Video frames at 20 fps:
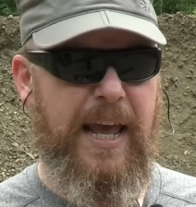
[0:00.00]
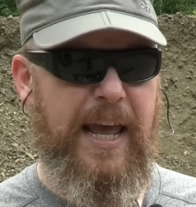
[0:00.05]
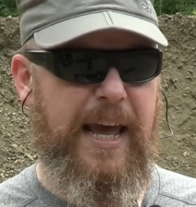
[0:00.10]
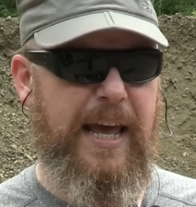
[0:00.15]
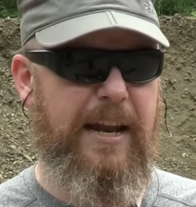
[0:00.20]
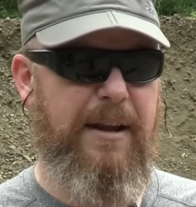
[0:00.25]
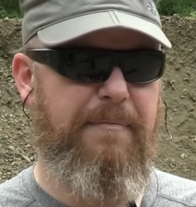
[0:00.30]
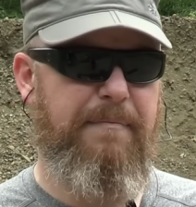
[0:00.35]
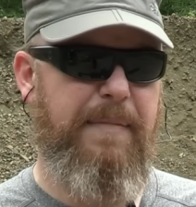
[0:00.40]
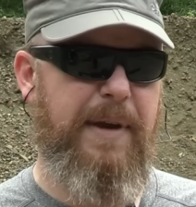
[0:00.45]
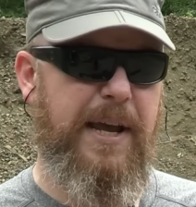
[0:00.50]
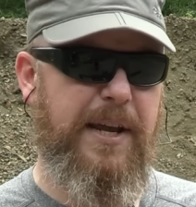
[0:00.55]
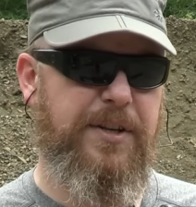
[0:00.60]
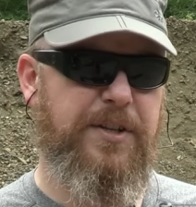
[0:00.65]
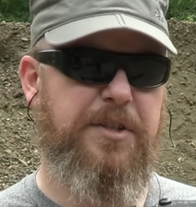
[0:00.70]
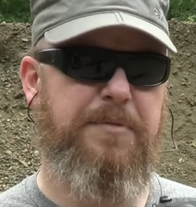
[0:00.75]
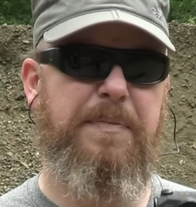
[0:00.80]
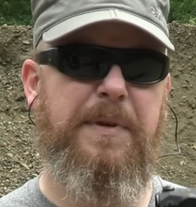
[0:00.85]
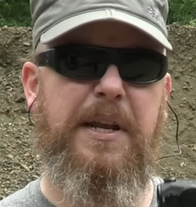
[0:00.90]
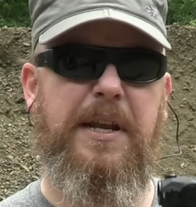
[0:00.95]
And it may
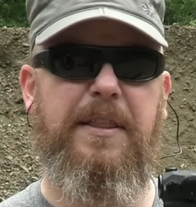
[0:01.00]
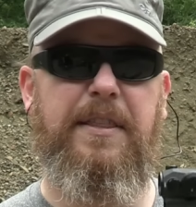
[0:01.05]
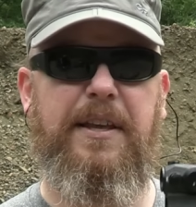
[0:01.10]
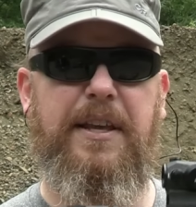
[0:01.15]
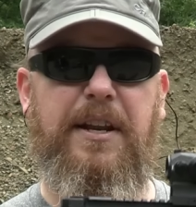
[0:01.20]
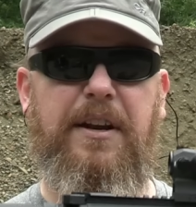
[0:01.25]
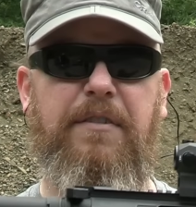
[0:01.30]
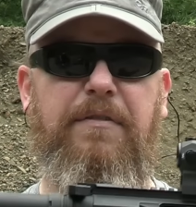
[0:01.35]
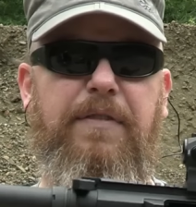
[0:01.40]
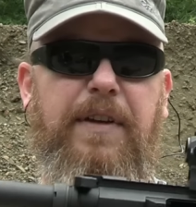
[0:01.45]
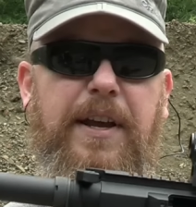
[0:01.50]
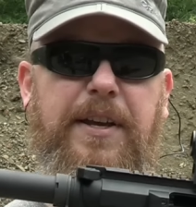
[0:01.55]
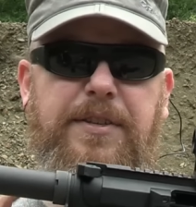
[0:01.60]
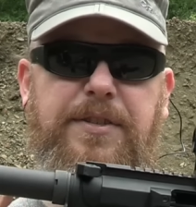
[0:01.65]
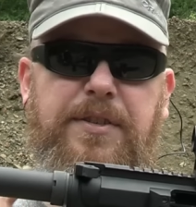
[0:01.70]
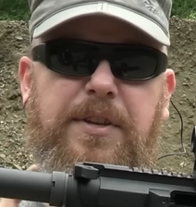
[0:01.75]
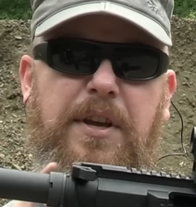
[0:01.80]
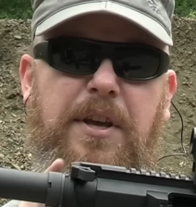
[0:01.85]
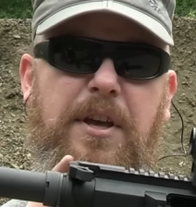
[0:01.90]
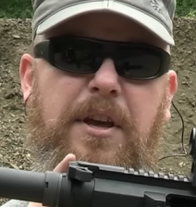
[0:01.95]
just be the interface